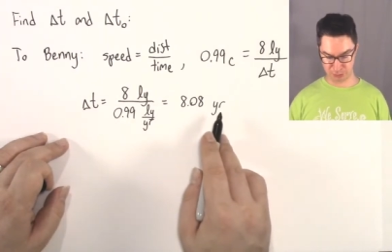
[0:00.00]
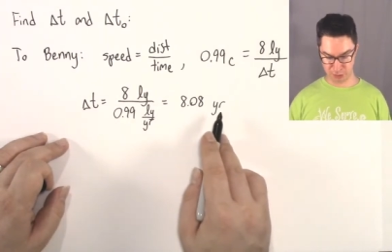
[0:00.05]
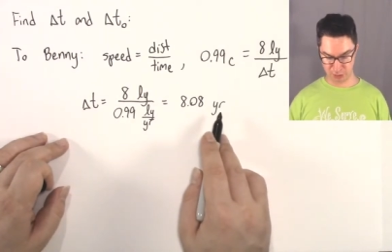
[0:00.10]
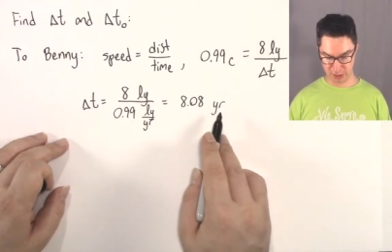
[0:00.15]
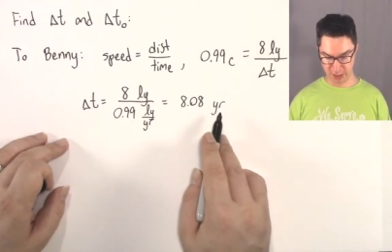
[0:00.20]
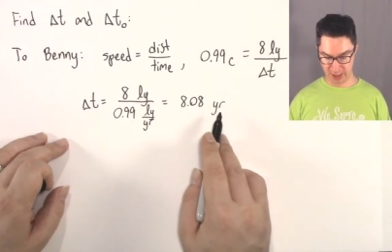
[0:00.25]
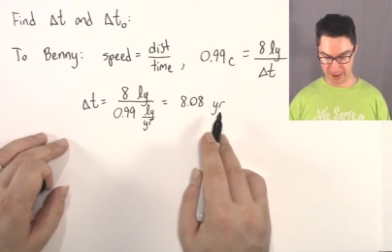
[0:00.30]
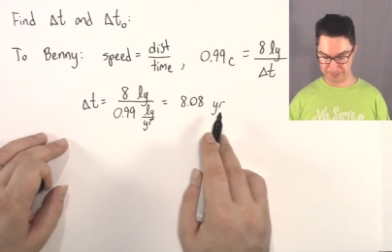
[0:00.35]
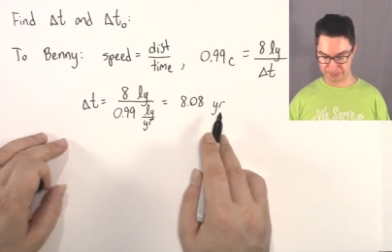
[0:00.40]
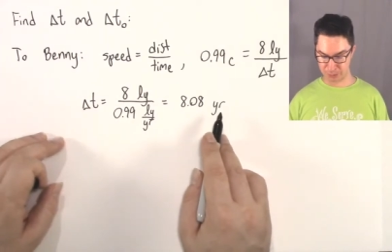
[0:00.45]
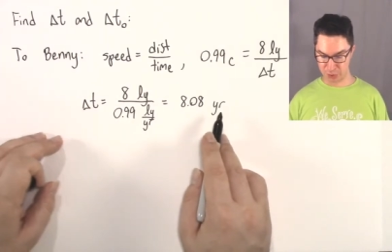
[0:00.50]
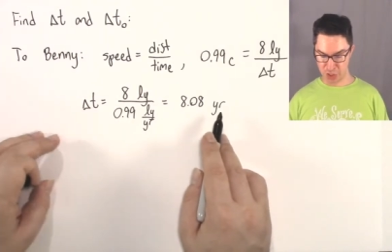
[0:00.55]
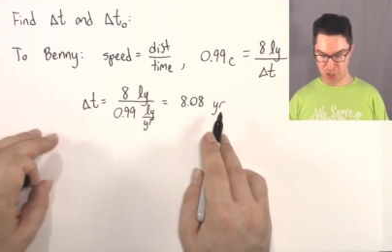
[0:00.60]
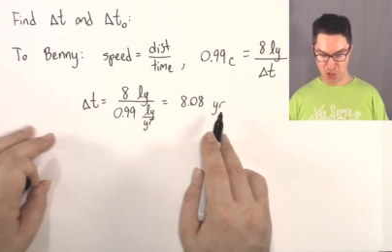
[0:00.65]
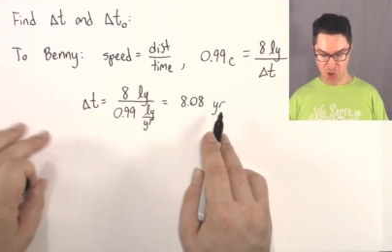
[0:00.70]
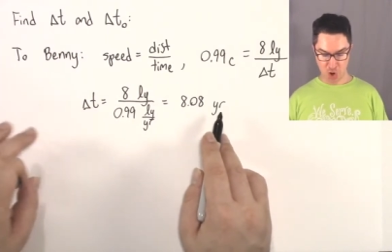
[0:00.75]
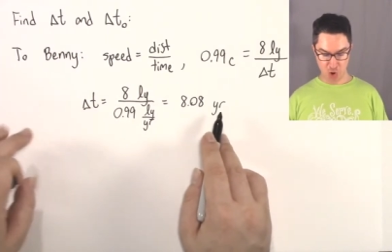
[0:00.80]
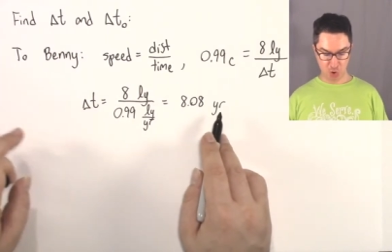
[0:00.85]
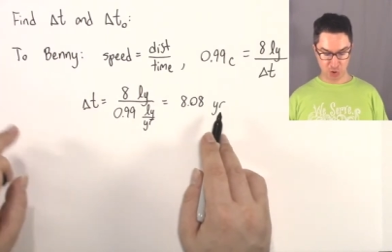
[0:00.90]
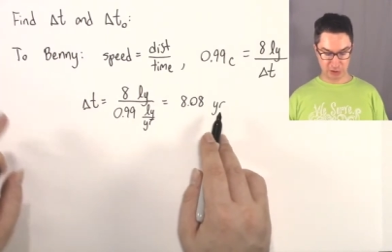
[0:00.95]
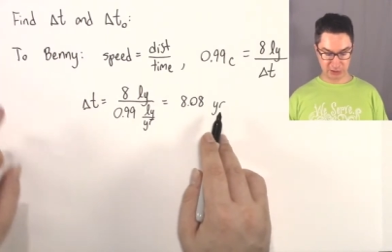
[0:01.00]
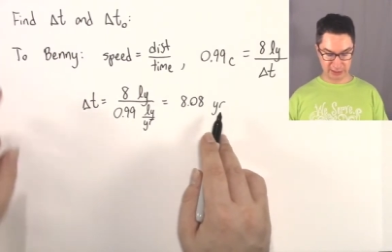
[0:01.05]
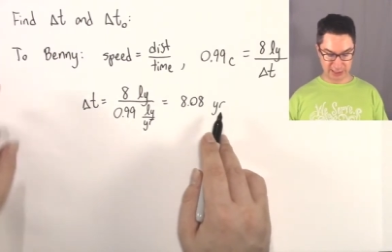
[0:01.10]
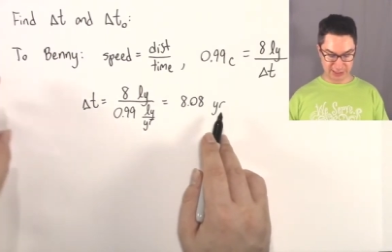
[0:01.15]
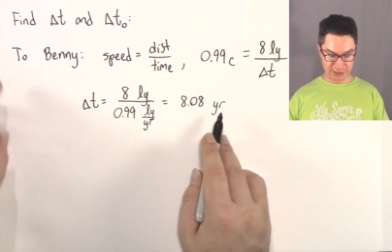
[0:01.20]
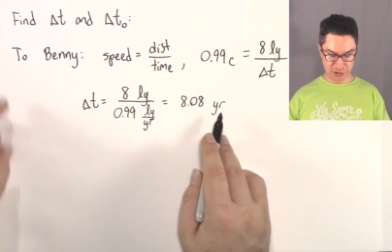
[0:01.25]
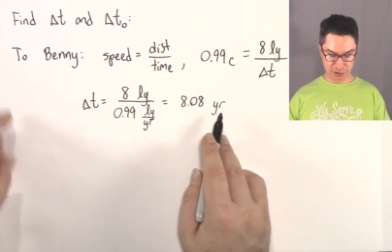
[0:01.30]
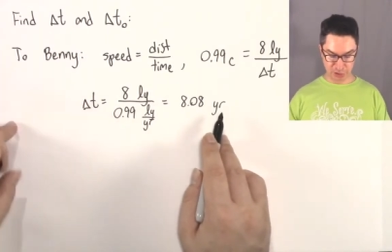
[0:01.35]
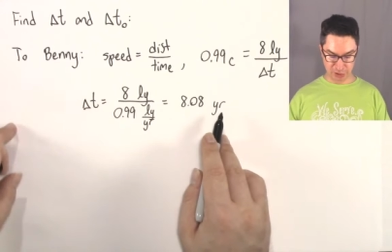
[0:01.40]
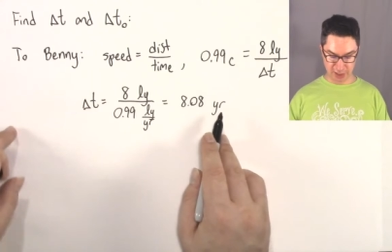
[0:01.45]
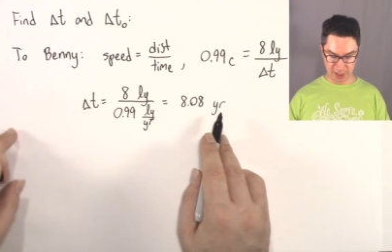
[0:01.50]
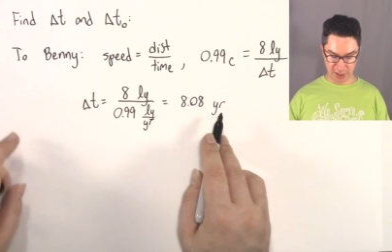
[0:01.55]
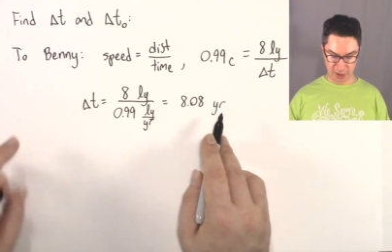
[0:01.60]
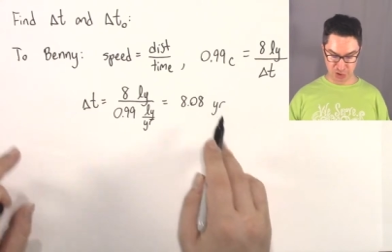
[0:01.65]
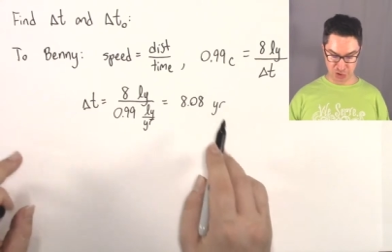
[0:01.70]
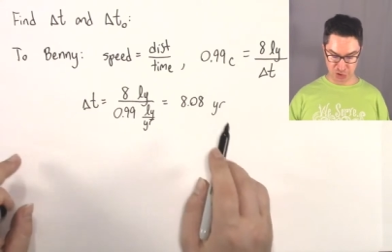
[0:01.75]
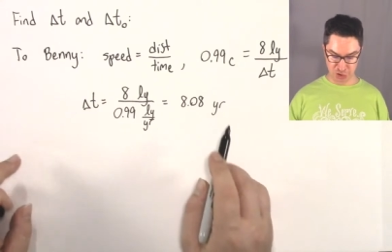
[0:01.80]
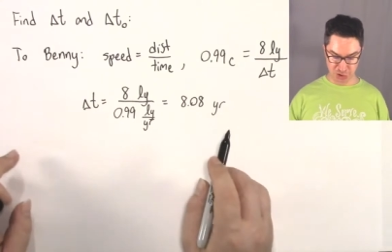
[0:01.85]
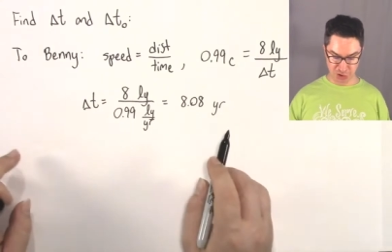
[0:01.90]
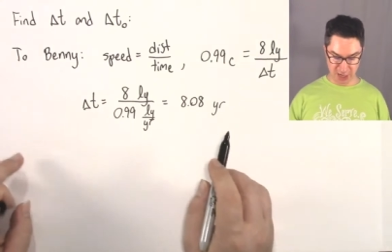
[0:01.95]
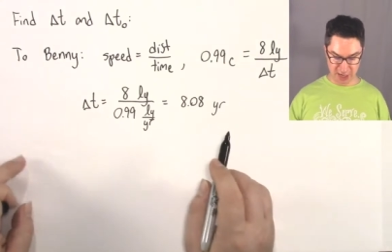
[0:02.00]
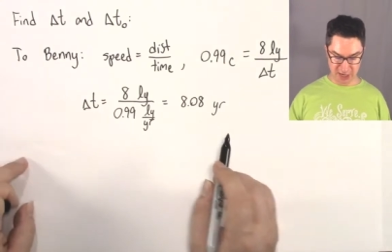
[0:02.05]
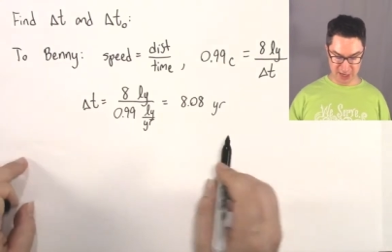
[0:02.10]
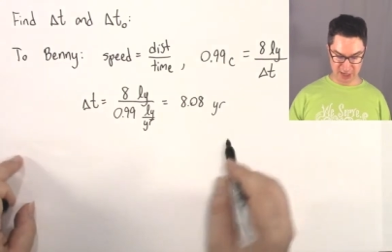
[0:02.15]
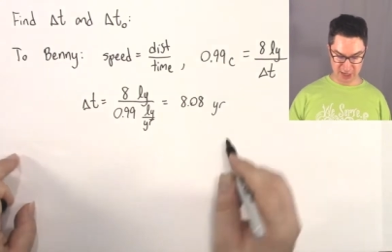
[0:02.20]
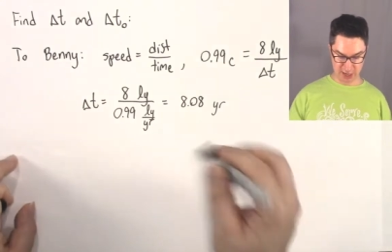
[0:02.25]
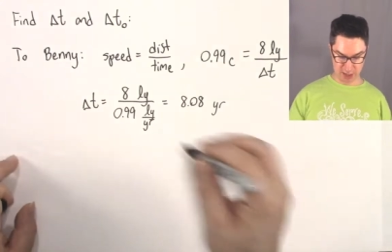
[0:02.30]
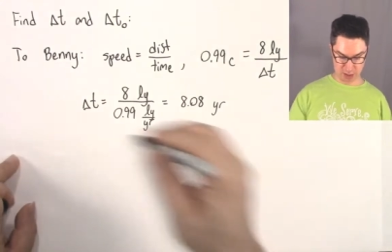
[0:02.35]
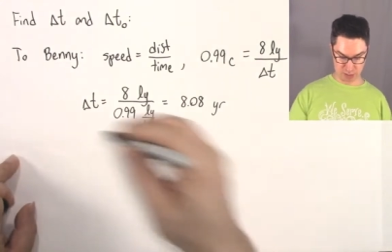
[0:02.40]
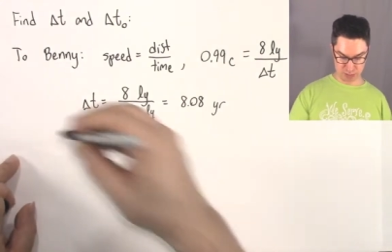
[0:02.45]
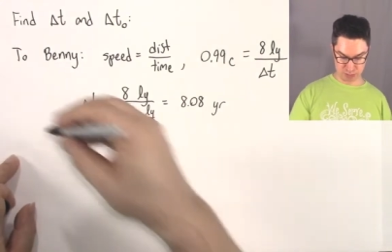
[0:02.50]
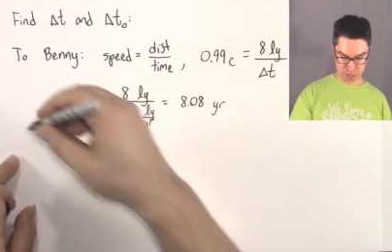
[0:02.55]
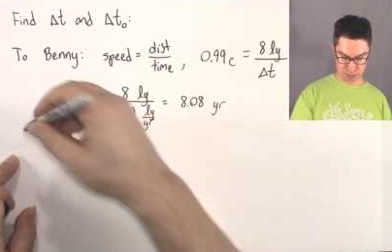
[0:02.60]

Okay, Let's look at Jenny now.